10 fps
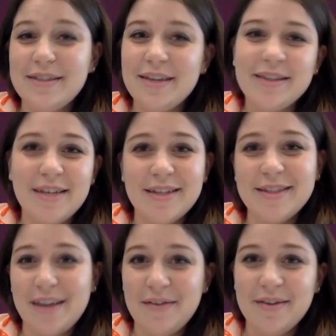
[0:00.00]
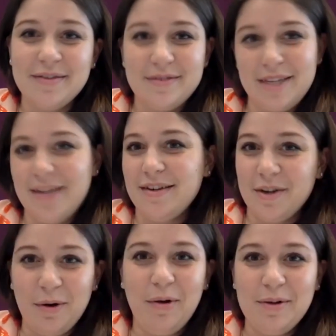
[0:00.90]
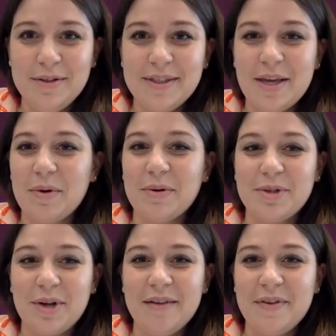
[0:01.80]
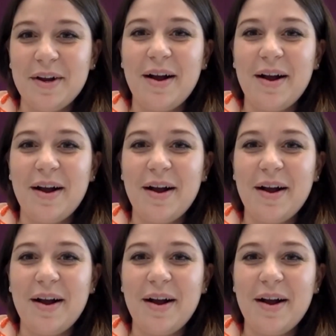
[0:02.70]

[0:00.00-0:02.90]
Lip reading: 16, 17-year-olds that we were trying to figure